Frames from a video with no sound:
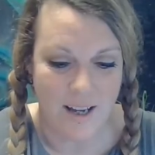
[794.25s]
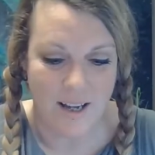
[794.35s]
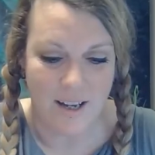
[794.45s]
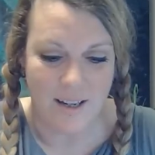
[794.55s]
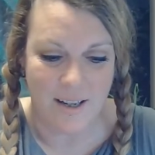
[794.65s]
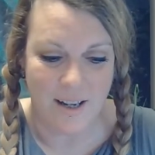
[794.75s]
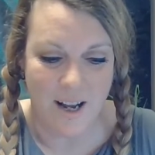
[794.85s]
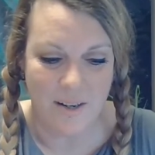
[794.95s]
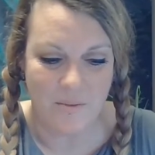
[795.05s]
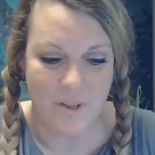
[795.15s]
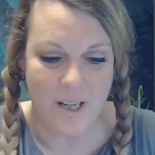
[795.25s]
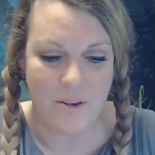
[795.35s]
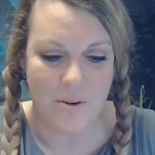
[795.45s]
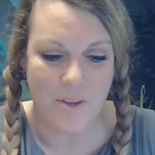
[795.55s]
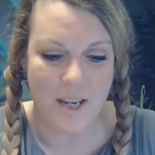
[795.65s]
I really
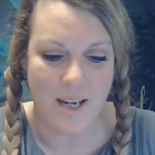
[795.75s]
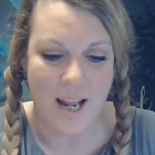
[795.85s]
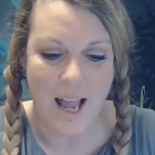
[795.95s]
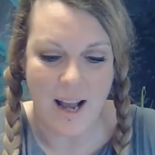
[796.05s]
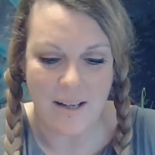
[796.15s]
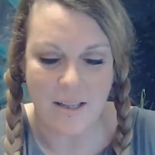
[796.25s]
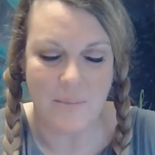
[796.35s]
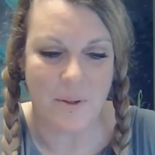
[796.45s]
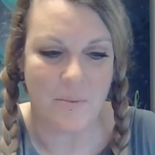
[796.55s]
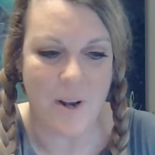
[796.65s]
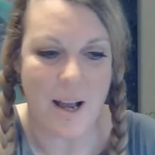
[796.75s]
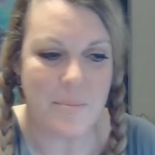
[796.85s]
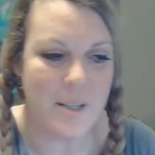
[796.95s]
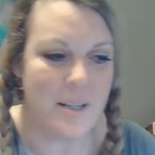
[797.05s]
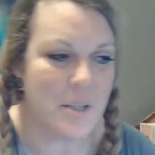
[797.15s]
don't think it has to be
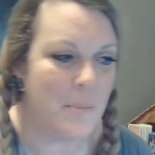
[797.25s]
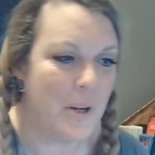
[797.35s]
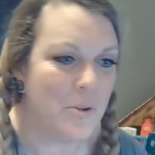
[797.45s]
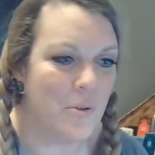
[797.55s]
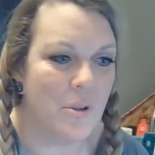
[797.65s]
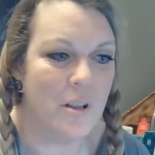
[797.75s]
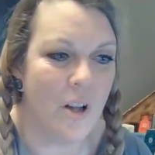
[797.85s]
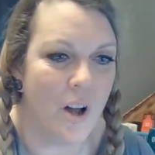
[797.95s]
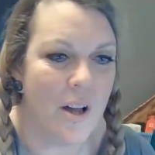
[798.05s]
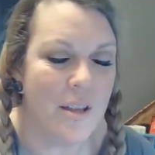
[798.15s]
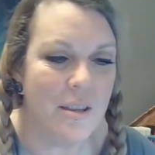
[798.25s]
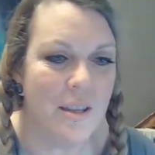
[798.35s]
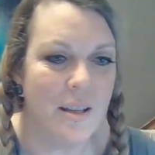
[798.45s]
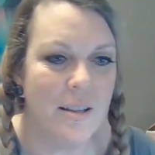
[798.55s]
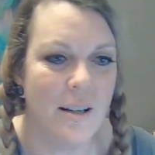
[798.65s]
wrapped in a special cloth.
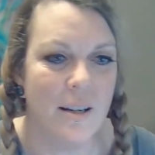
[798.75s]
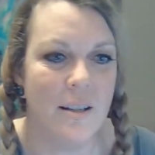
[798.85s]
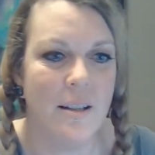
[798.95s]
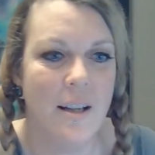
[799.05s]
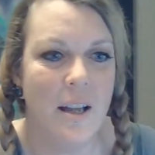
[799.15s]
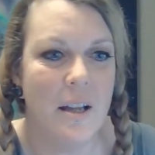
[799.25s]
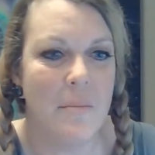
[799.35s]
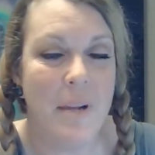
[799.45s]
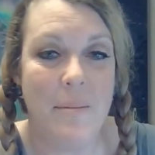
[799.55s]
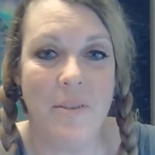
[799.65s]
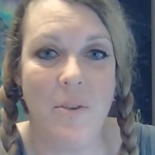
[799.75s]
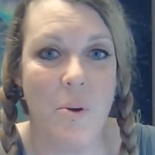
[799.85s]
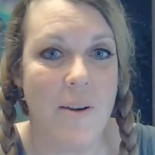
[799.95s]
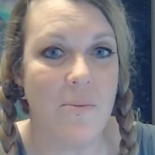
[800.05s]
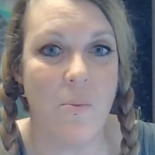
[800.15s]
Maybe if you
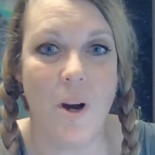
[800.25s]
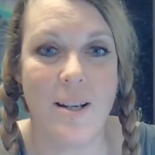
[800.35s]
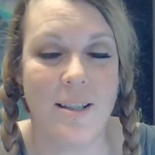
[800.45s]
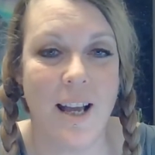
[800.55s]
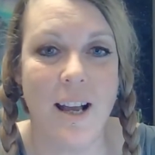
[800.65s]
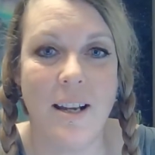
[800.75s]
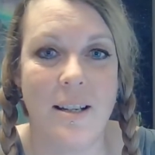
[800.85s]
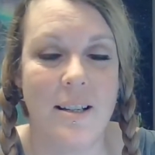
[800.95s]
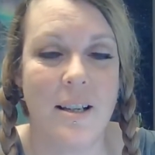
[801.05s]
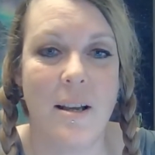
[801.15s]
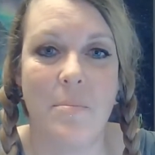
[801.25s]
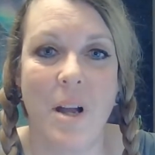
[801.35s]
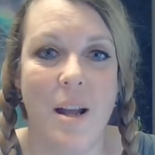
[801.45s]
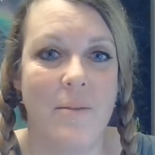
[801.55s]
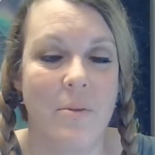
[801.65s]
have one deck and it's
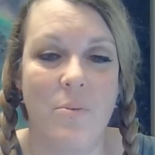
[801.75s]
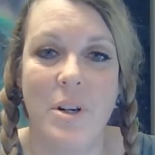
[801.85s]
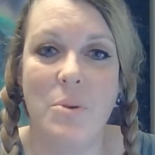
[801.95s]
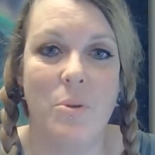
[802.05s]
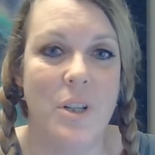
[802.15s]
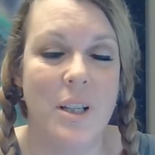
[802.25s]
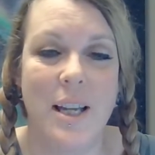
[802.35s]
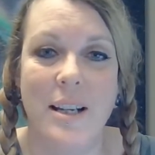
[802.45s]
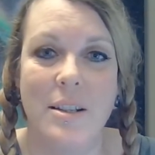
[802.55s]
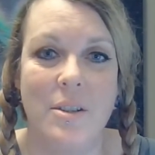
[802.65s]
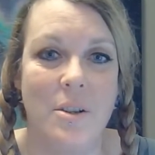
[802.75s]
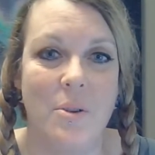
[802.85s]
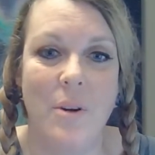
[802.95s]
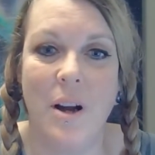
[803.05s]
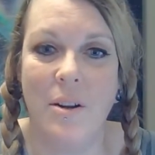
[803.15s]
kind of a ritual you like to
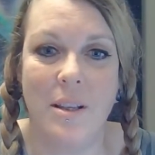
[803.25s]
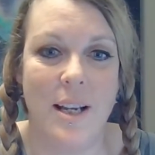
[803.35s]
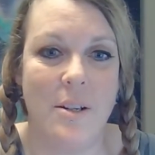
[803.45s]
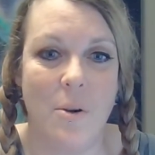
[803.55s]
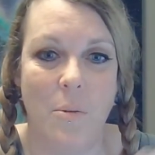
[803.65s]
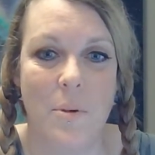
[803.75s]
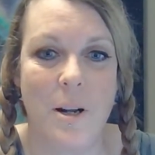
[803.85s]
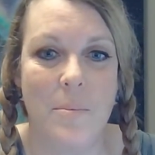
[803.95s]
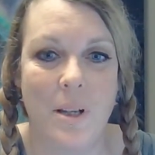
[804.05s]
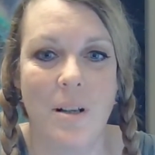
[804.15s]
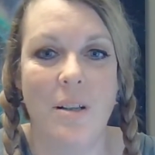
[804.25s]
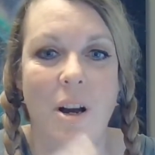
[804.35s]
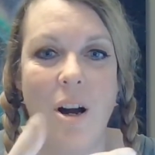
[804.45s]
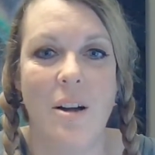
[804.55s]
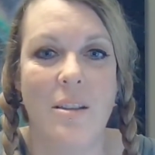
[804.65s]
do, how you like to open up the
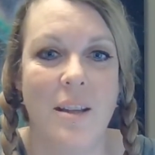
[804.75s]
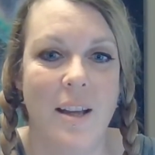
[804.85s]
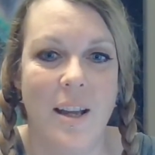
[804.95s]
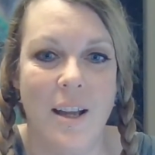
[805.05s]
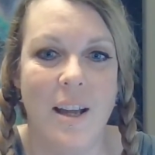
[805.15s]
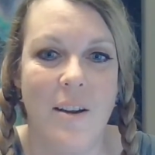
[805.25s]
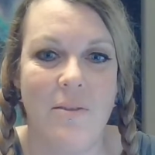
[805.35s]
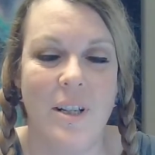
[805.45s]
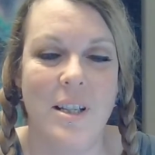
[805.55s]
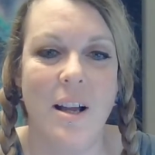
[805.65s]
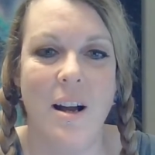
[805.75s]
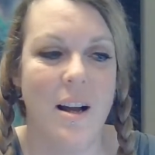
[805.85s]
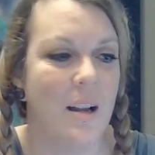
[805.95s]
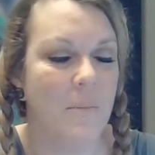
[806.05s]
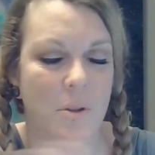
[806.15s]
cloth every
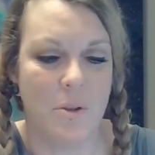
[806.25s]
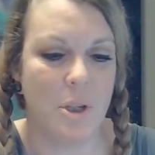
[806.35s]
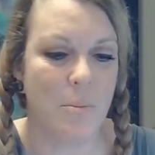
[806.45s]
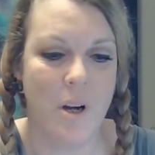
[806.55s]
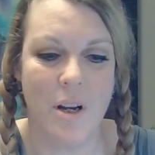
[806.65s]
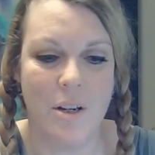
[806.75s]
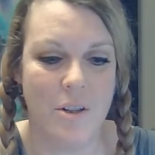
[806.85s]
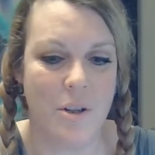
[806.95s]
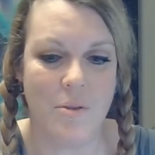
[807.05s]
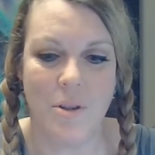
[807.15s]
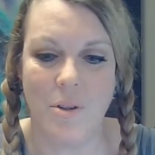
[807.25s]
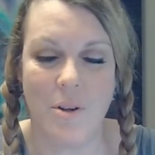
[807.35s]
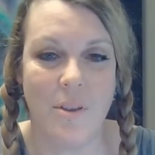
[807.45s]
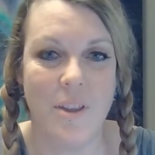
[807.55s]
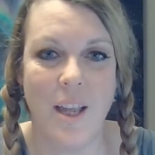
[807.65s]
time you smudge, you do your
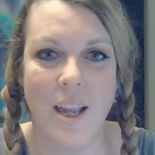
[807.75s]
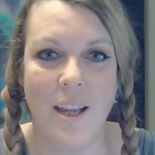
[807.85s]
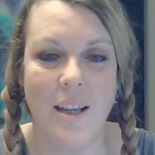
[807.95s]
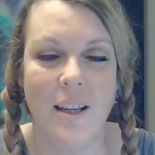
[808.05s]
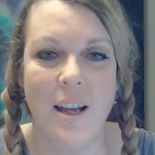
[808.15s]
thing.